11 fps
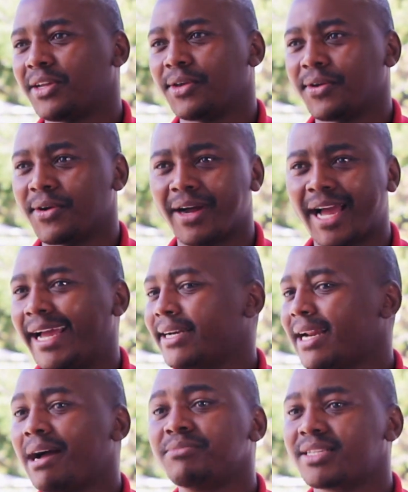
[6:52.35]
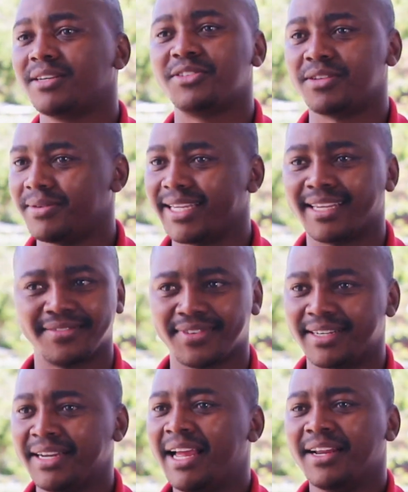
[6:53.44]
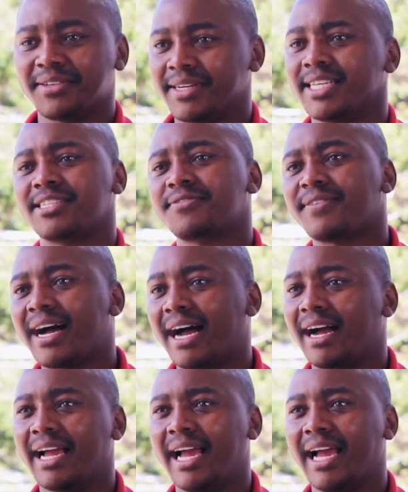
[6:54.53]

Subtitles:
you know, and I'm still doing it even to this far.